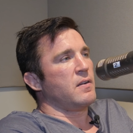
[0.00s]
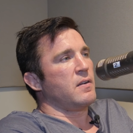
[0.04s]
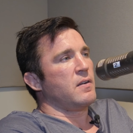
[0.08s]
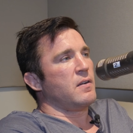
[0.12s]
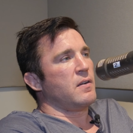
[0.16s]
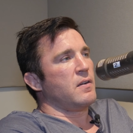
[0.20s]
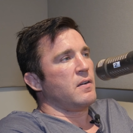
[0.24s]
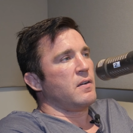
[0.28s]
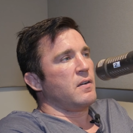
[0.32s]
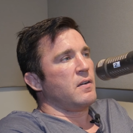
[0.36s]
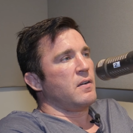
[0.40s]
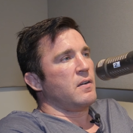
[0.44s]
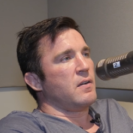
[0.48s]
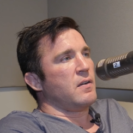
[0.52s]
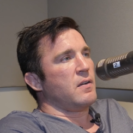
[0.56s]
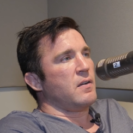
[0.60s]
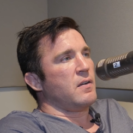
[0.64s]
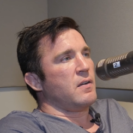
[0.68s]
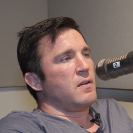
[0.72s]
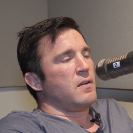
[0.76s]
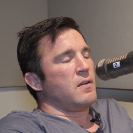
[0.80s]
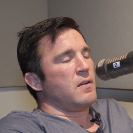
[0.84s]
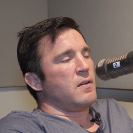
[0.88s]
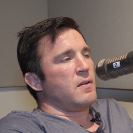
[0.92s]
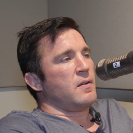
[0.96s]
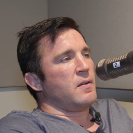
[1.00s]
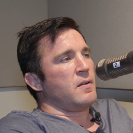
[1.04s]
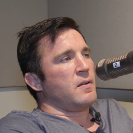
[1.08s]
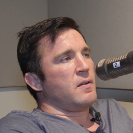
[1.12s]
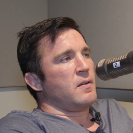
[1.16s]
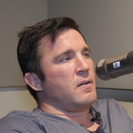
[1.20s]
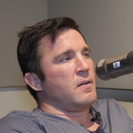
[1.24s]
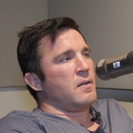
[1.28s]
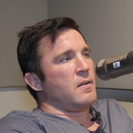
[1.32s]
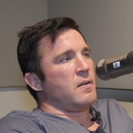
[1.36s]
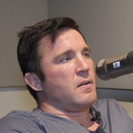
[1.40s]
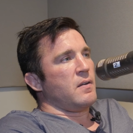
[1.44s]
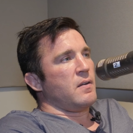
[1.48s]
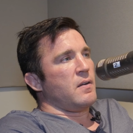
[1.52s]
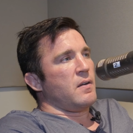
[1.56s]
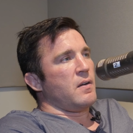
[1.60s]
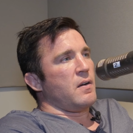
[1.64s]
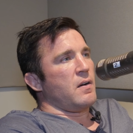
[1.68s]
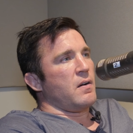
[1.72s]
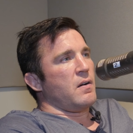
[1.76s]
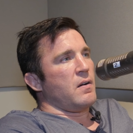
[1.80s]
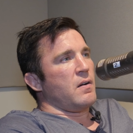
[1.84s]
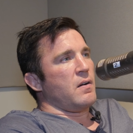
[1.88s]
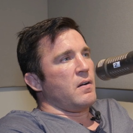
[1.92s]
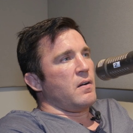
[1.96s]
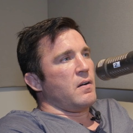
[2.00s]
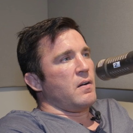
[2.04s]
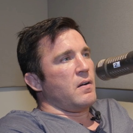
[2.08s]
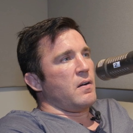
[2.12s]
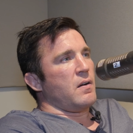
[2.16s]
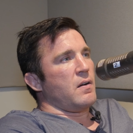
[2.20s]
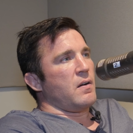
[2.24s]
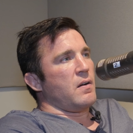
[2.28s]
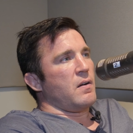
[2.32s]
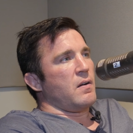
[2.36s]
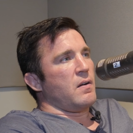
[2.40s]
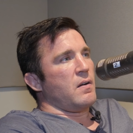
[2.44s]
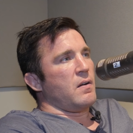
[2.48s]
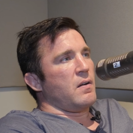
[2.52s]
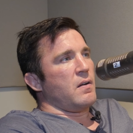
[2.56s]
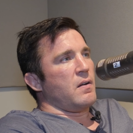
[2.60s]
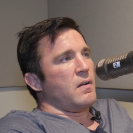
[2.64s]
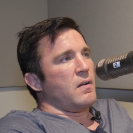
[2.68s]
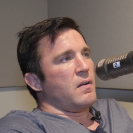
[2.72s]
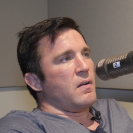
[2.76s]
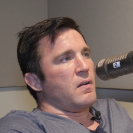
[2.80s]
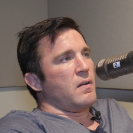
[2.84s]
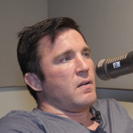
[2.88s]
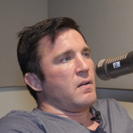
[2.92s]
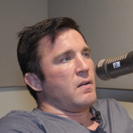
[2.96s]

Nobody speaks.